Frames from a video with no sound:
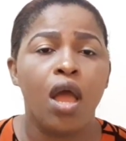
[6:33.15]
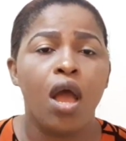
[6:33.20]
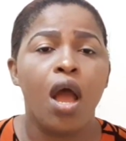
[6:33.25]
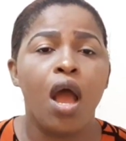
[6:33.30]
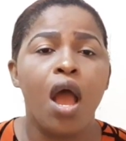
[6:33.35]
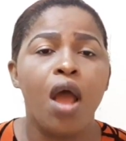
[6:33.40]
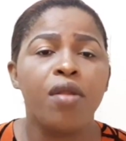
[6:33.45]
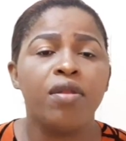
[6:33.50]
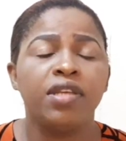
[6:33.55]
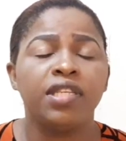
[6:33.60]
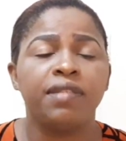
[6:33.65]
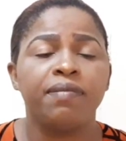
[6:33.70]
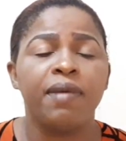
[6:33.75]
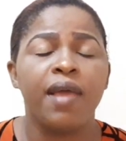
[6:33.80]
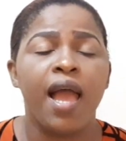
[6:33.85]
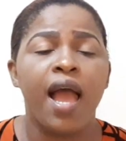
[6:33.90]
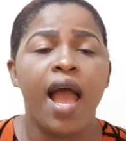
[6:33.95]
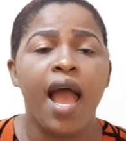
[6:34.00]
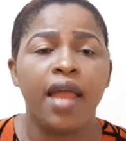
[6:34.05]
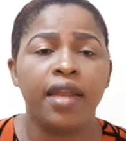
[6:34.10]
Always be
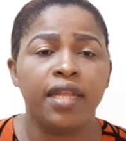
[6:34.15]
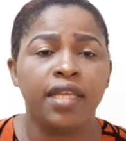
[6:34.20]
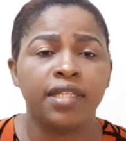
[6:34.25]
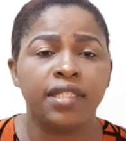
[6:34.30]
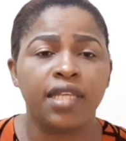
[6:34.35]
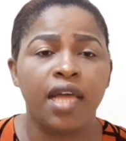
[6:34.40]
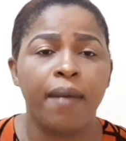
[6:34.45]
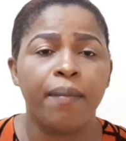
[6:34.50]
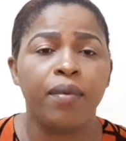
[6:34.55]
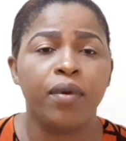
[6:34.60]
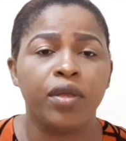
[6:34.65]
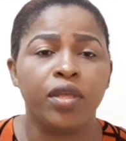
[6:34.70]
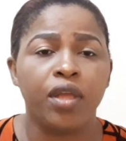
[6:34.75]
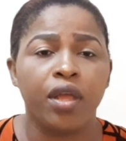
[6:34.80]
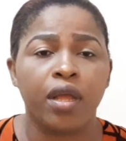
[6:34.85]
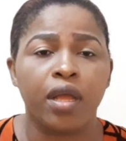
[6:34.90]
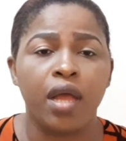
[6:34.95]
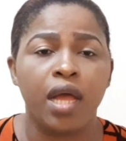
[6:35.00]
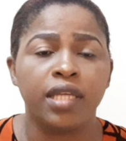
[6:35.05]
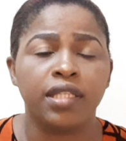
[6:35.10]
honest about
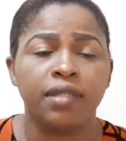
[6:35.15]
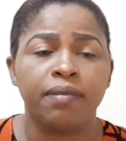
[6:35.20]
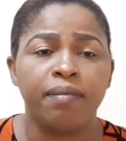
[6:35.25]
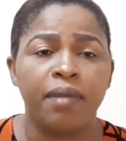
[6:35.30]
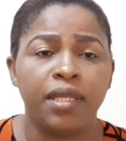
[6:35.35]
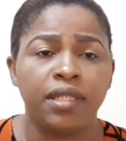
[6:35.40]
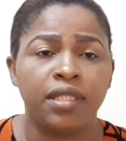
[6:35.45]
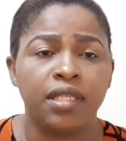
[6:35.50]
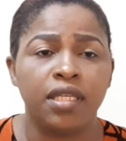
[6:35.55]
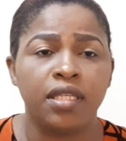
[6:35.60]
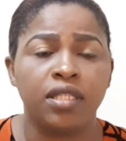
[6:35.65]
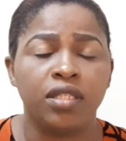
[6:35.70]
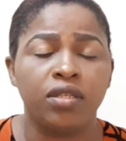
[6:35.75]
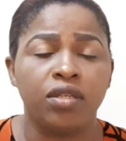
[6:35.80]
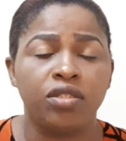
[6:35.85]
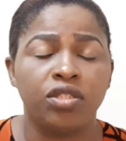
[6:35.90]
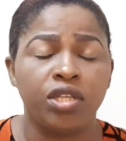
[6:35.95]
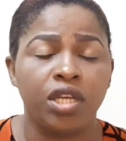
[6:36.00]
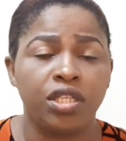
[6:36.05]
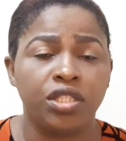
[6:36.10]
your cosmetic
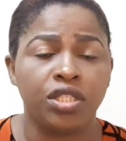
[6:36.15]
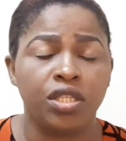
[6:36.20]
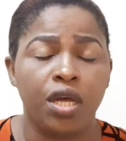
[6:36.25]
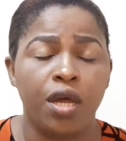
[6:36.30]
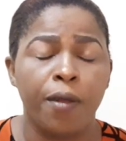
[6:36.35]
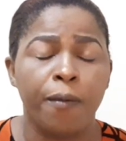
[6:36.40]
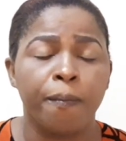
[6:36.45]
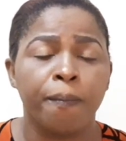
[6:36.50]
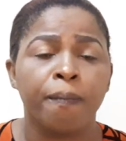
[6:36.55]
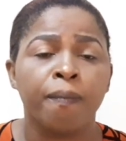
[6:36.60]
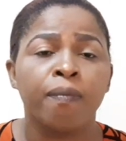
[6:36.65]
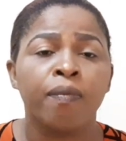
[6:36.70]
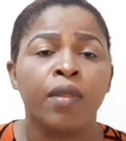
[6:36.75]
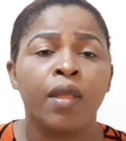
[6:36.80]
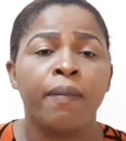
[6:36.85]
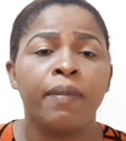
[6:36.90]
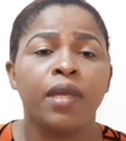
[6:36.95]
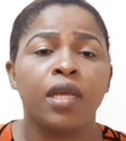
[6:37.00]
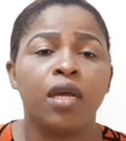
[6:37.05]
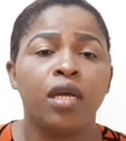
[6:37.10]
suggestion,
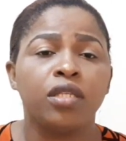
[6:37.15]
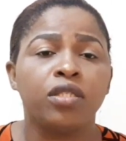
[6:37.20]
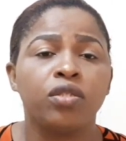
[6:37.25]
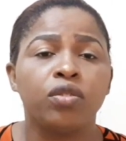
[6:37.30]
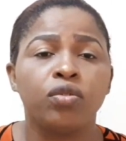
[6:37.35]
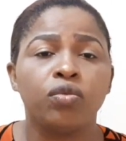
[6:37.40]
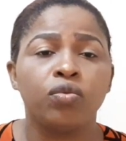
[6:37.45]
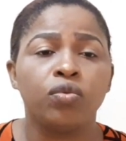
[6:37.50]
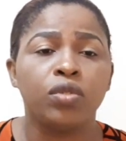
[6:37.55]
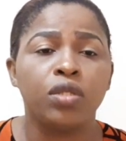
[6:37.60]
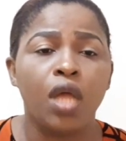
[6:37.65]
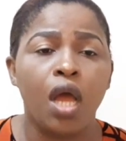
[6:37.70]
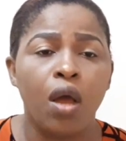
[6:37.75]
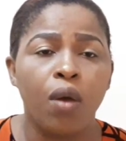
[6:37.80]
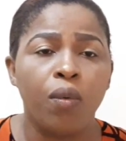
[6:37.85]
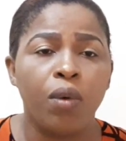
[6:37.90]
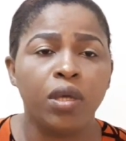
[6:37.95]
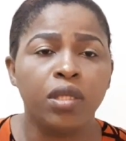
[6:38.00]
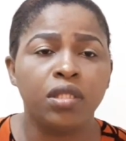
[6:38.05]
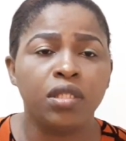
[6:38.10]
because you do
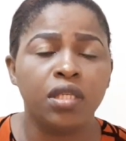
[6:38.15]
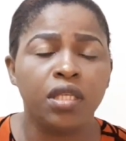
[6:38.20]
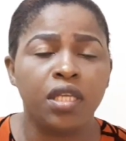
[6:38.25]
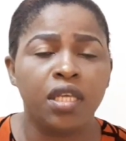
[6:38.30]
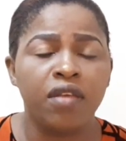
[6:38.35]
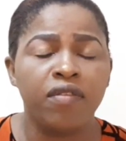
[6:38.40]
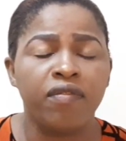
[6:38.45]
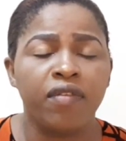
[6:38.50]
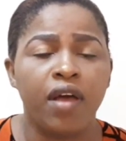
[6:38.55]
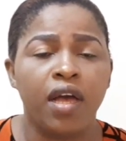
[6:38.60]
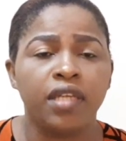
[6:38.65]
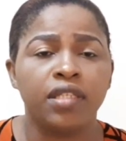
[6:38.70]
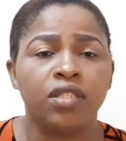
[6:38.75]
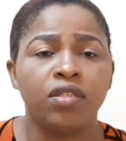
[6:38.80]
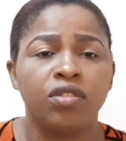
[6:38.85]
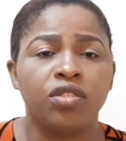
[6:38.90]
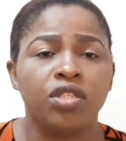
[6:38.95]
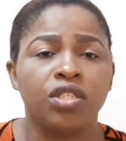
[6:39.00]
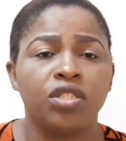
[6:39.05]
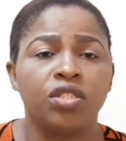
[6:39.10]
not want to give a
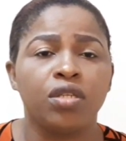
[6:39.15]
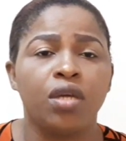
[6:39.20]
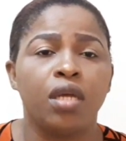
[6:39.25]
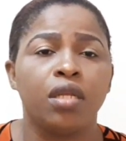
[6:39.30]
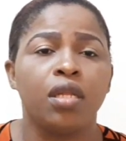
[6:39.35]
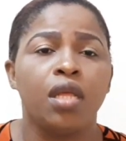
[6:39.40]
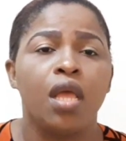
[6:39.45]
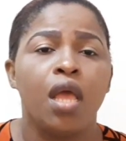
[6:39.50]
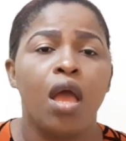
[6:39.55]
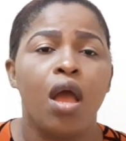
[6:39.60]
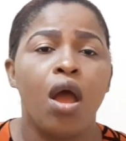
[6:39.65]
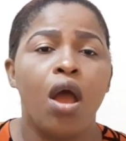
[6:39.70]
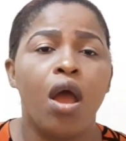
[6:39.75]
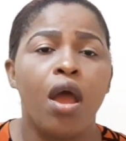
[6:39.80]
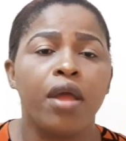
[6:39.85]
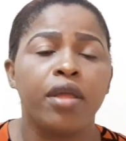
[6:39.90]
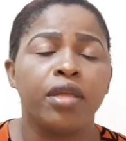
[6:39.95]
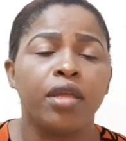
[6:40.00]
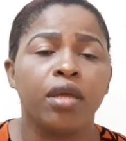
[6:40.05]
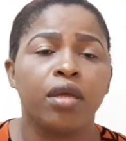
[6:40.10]
suggestion
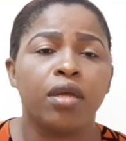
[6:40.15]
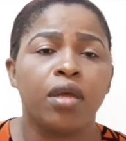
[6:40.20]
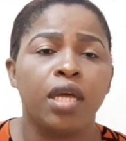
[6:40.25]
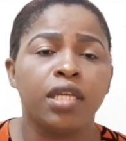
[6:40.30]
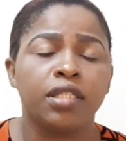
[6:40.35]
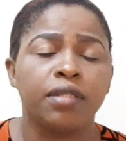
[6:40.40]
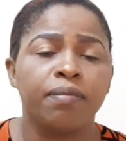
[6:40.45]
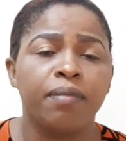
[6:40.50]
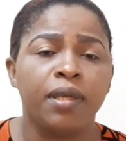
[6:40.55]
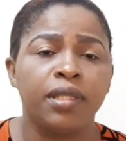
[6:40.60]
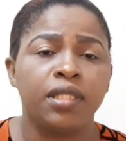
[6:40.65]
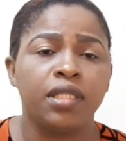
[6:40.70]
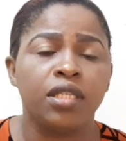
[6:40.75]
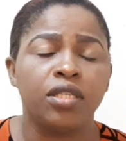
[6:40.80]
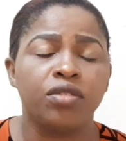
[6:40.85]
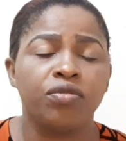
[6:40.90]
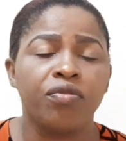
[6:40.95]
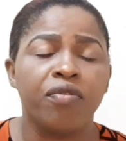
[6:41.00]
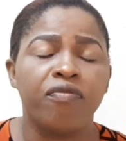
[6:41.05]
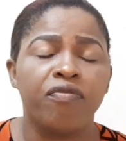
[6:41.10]
or your
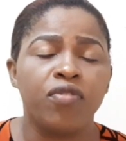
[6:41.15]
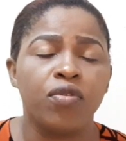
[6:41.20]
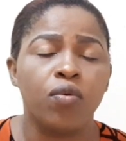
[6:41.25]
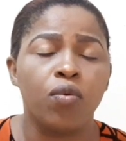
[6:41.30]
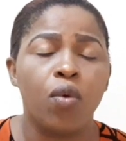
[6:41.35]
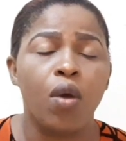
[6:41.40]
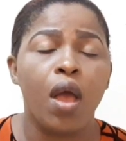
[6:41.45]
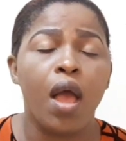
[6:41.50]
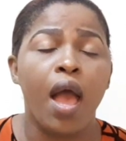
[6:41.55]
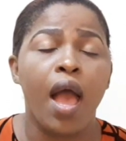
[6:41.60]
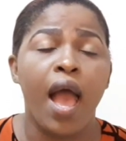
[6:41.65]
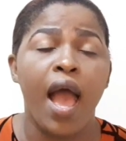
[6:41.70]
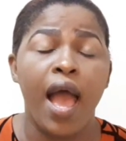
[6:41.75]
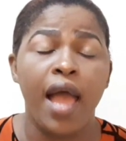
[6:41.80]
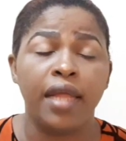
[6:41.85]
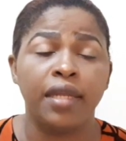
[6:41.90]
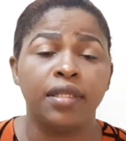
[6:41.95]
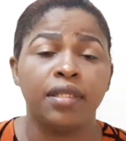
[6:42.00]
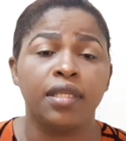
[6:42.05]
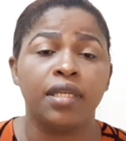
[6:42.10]
cosmetics review
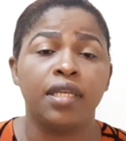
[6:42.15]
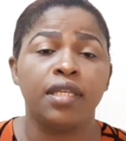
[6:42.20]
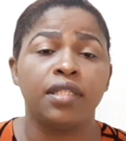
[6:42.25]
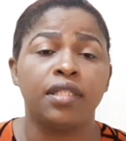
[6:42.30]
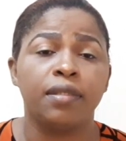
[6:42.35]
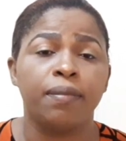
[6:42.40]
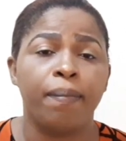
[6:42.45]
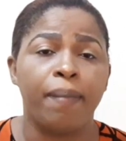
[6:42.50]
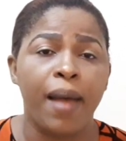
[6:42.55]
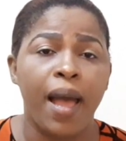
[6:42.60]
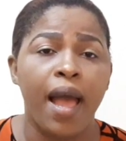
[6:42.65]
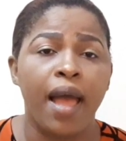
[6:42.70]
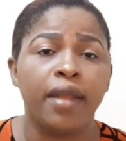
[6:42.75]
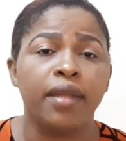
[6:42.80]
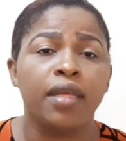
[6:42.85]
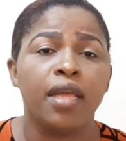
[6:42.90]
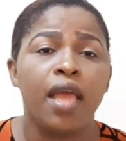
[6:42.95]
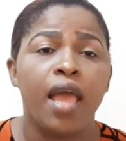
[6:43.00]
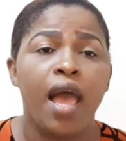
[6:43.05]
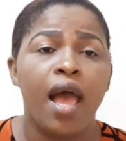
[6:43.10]
and it's bad,
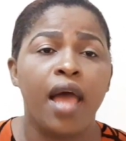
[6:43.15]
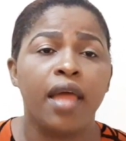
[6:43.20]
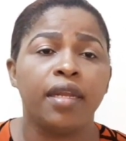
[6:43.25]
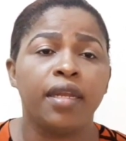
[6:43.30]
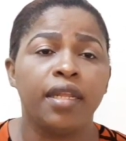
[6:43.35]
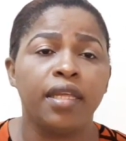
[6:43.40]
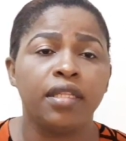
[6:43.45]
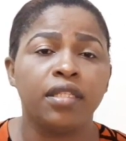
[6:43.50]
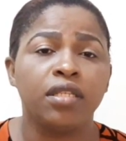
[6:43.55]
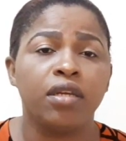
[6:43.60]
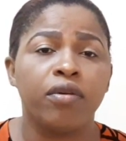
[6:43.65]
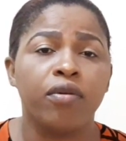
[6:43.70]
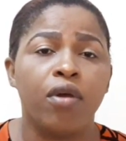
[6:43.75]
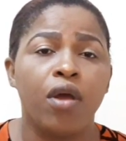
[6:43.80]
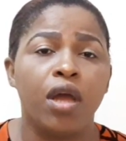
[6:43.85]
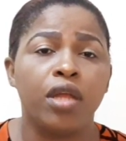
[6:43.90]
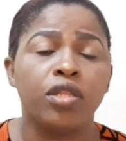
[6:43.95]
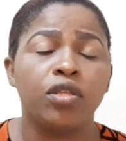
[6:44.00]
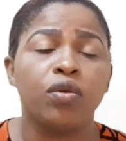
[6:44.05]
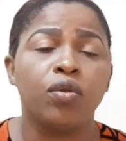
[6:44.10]
and later
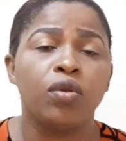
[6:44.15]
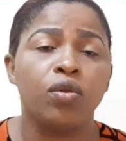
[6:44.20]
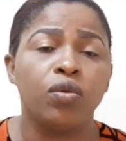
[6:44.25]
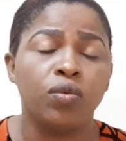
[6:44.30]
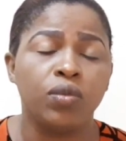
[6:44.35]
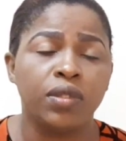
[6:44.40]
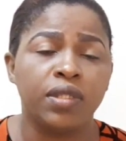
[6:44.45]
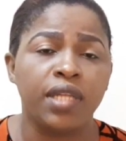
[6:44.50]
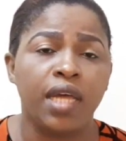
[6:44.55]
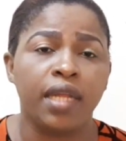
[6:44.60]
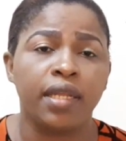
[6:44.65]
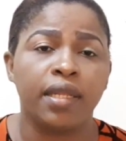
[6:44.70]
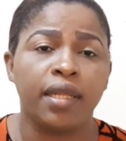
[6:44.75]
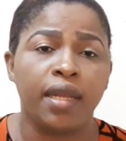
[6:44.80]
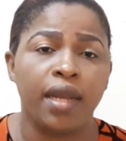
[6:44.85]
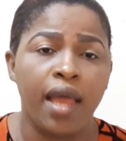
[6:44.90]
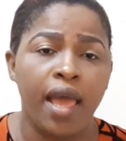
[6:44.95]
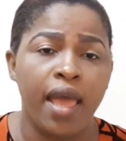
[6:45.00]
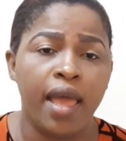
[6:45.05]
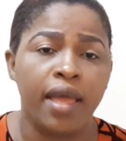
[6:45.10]
on you lose that
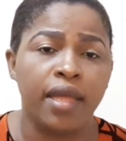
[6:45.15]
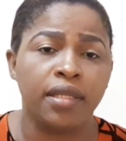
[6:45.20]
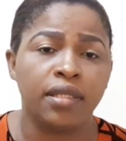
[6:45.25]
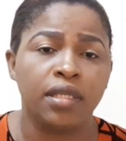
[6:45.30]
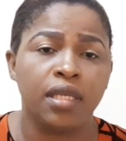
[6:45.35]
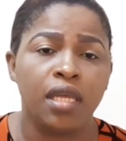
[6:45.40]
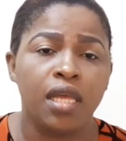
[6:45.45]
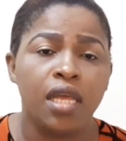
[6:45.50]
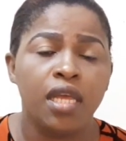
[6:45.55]
client.